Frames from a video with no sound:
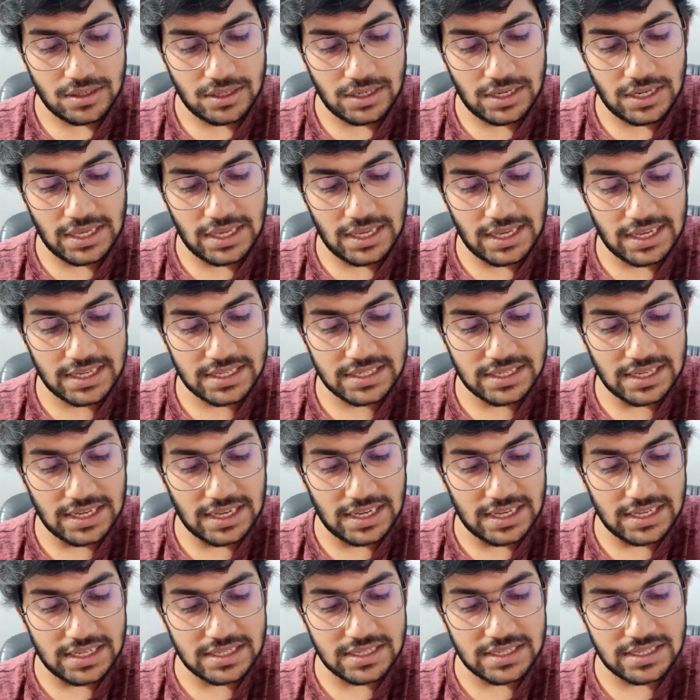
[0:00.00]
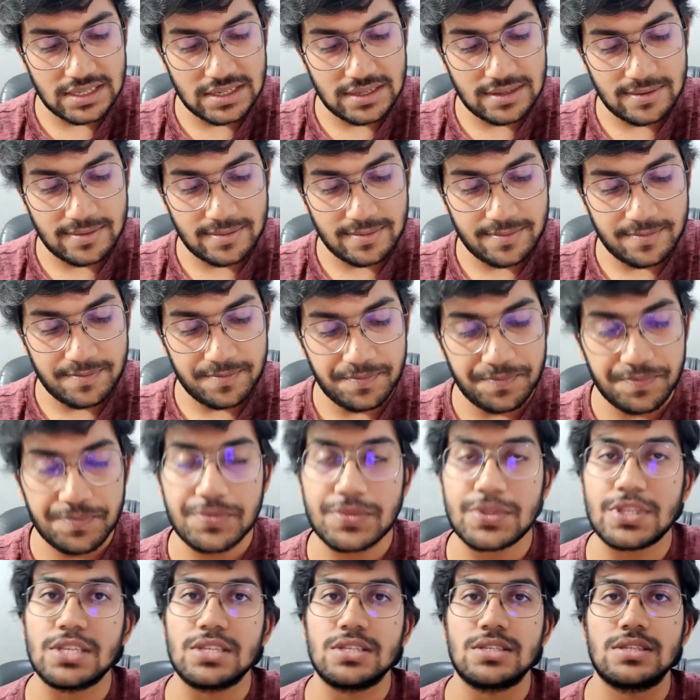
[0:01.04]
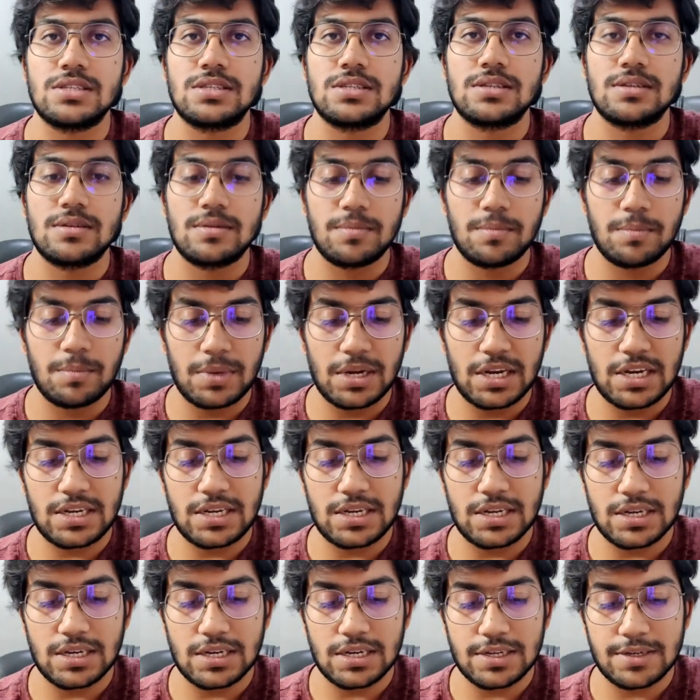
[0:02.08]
dx as this, but